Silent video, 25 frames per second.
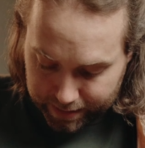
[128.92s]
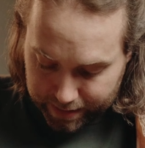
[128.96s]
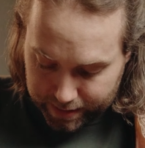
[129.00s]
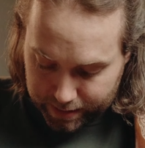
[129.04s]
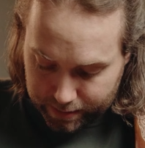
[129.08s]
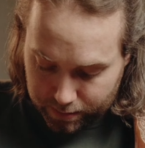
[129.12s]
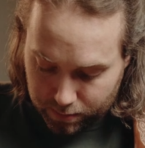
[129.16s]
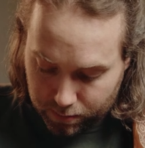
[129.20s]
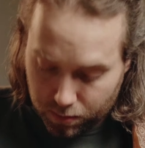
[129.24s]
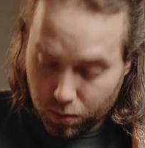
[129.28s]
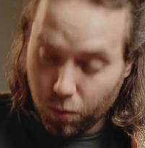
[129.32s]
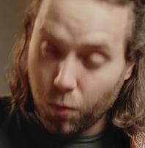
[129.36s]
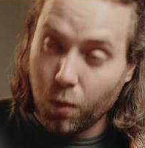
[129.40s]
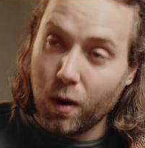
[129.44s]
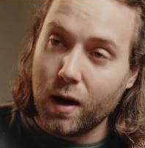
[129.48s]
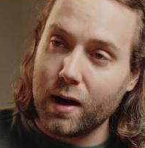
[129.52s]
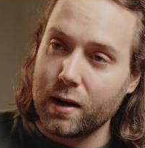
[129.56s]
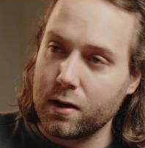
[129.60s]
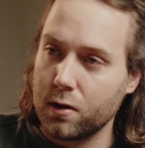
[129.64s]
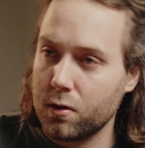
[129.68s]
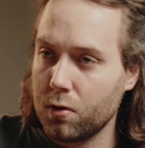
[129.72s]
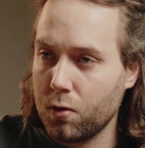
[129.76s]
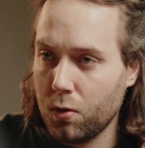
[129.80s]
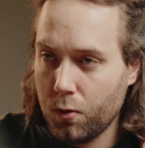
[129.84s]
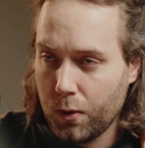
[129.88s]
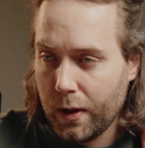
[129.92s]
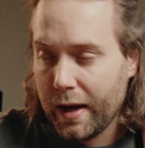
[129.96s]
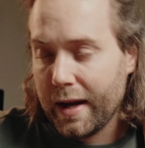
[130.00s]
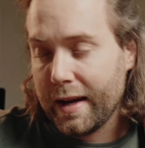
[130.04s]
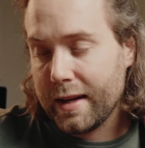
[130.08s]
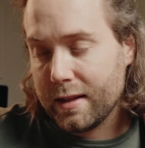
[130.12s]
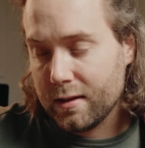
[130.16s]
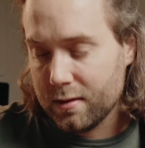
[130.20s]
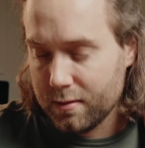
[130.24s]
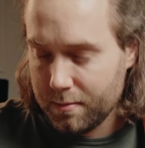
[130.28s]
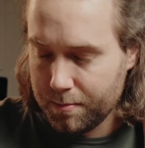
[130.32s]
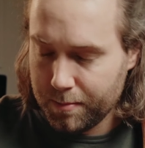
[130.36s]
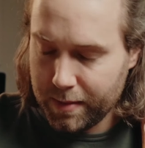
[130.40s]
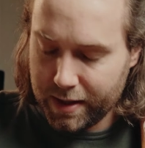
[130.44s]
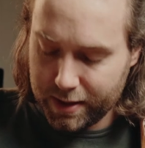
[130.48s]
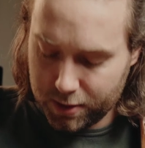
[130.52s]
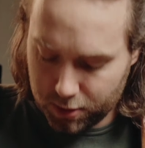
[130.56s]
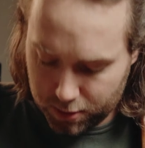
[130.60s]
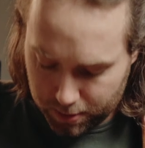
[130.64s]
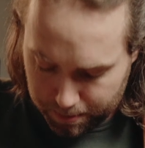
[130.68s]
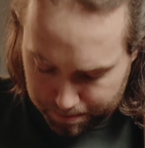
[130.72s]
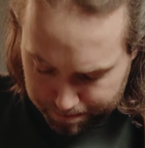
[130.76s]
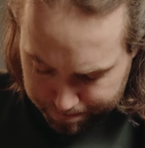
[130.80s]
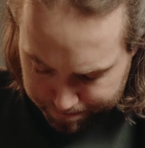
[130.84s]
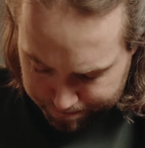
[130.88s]
then 1 or 8
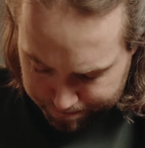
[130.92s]
major.